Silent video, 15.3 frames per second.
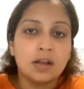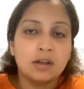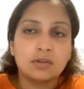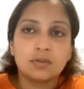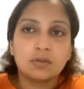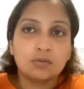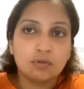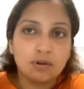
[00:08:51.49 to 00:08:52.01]

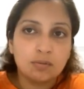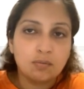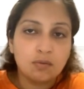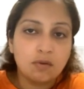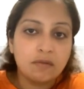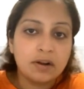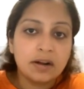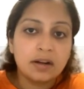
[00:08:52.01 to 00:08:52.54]
So to
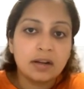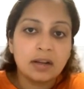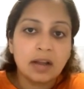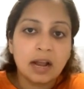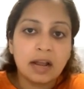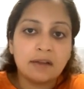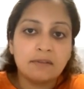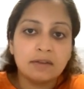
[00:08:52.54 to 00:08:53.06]
remove it,
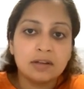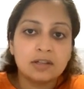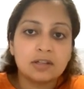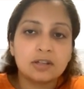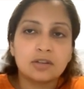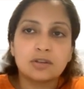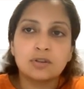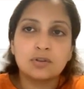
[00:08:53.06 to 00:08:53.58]
I will
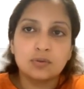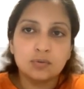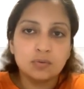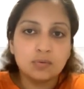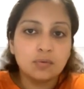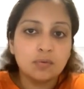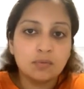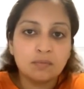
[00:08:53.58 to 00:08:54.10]
just
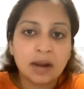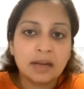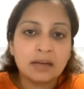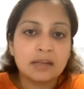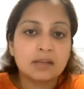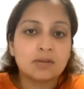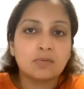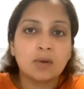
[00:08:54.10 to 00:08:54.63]
do
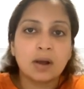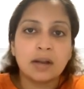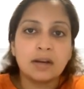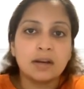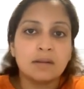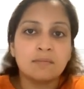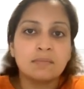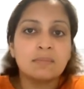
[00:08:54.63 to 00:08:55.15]
-1.
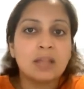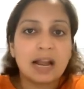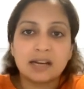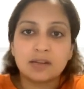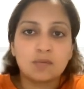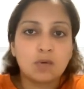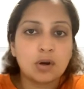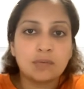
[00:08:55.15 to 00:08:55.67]

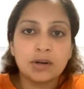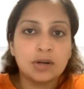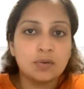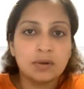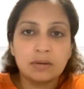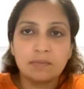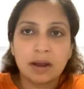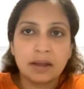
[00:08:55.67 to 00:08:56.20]
That's what we do
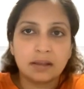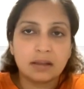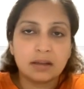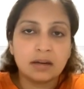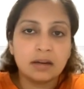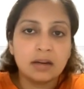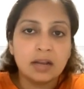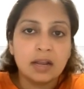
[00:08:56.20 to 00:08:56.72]
in
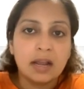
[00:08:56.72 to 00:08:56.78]
Python.